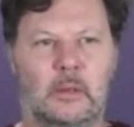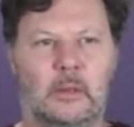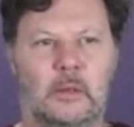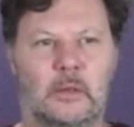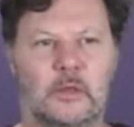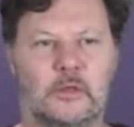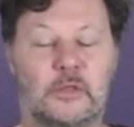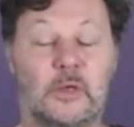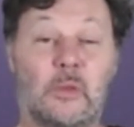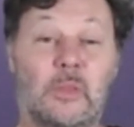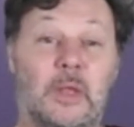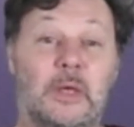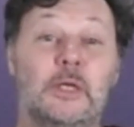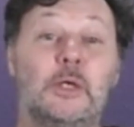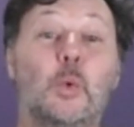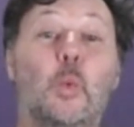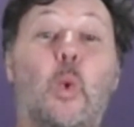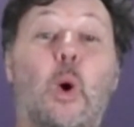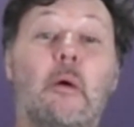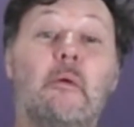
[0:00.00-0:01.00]
So then
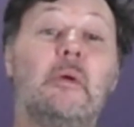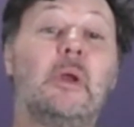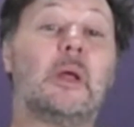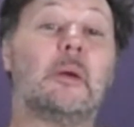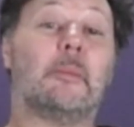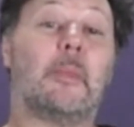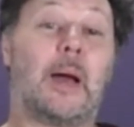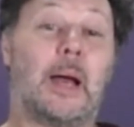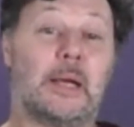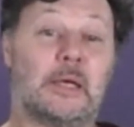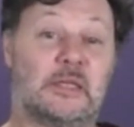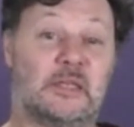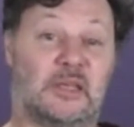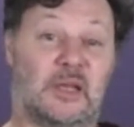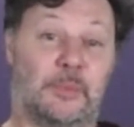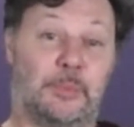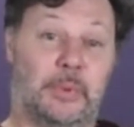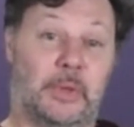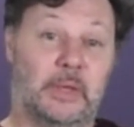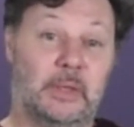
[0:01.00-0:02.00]
your warrior might
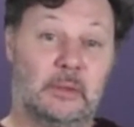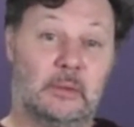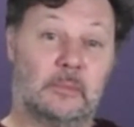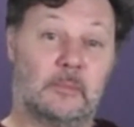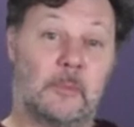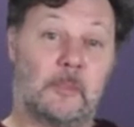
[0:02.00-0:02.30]
step in